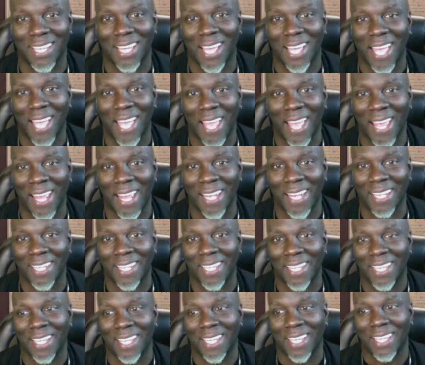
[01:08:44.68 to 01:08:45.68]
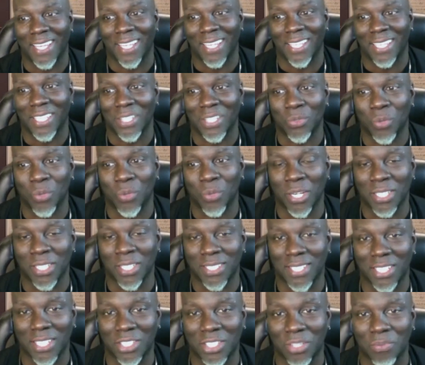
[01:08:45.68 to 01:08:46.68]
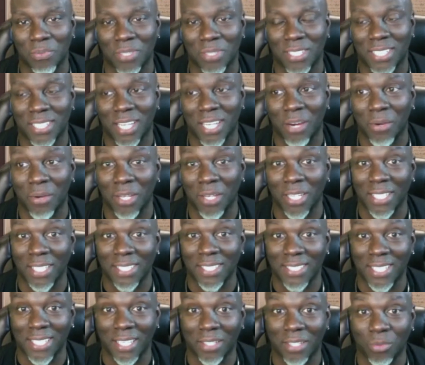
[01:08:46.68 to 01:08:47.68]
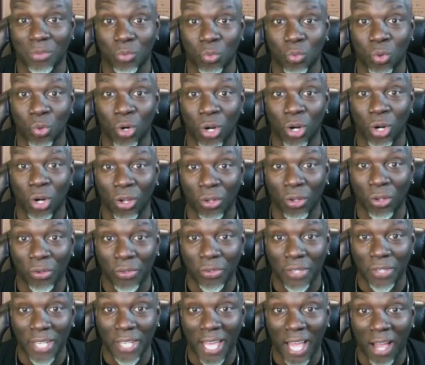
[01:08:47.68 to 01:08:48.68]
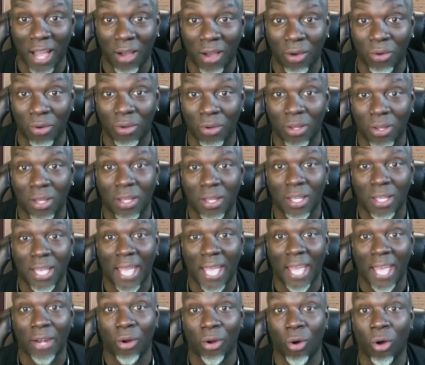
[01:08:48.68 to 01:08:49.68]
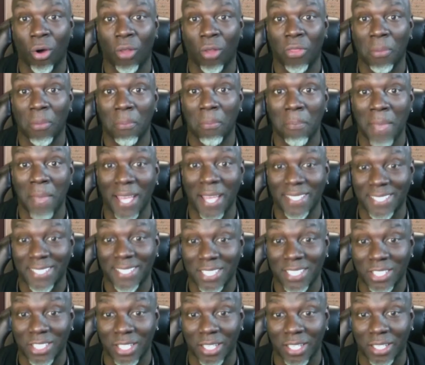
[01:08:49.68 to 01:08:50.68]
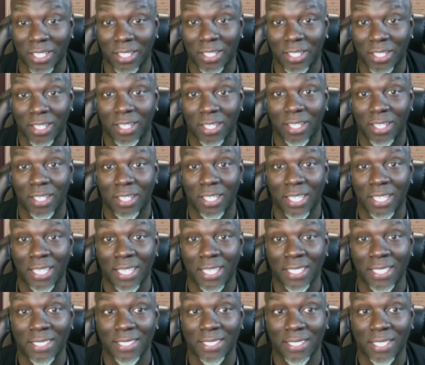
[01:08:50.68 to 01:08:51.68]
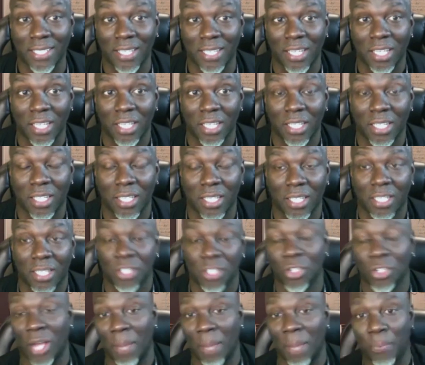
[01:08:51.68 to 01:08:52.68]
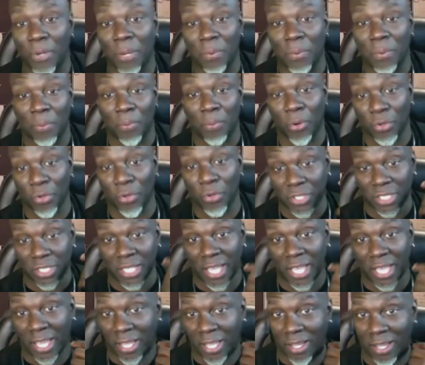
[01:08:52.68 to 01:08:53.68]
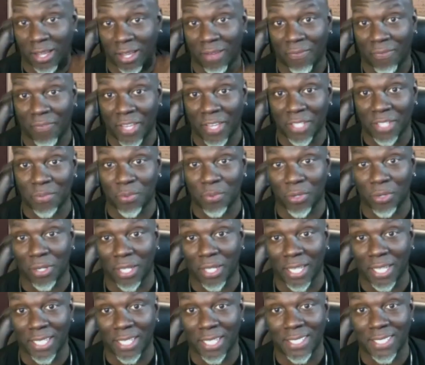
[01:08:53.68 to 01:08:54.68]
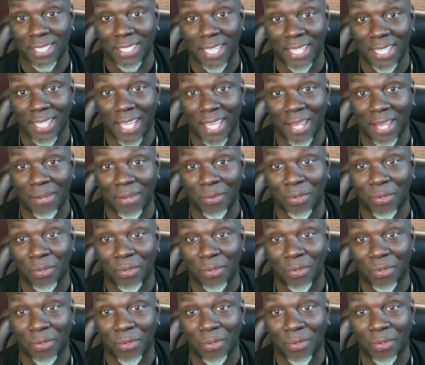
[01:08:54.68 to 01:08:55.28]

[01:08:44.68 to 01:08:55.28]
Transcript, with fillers: And we're in such a materialistic world now, and all the messaging is, you know, I put up a post today on Facebook and it said that